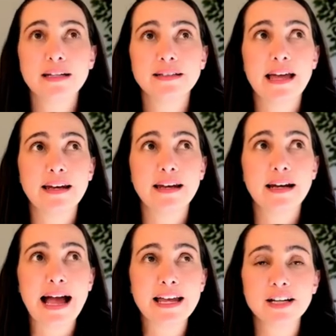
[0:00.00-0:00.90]
that
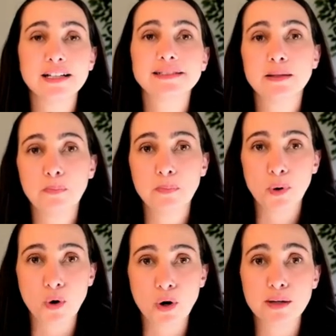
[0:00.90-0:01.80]
i could
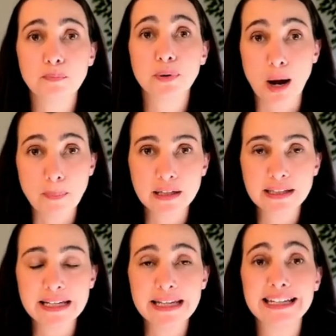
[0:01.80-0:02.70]
support
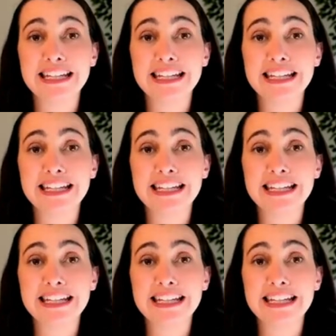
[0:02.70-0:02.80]
properly